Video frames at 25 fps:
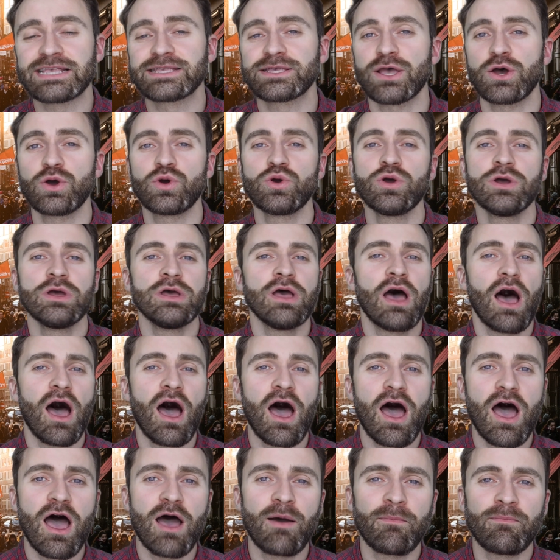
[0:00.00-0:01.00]
So
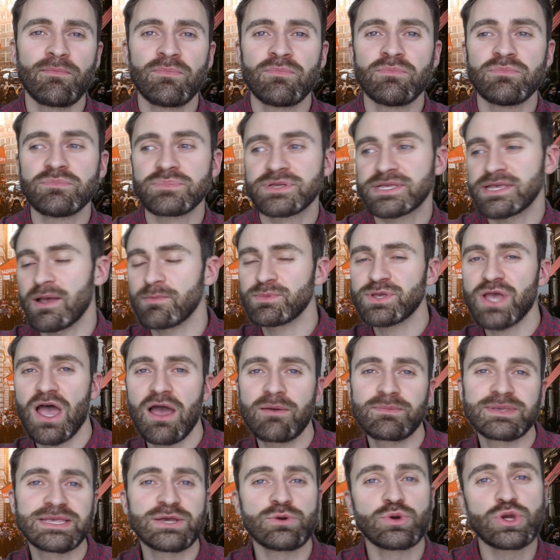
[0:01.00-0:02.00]
um,
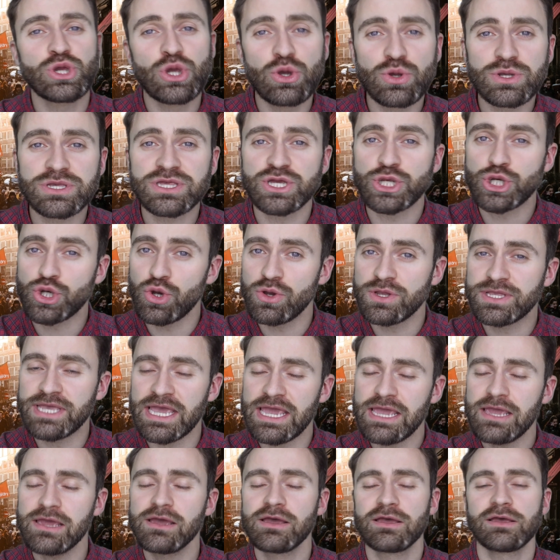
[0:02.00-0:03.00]
sometimes he'll use the true
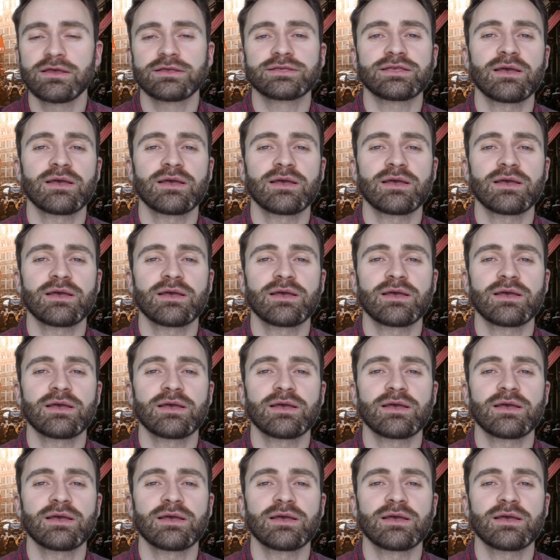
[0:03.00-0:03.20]
T,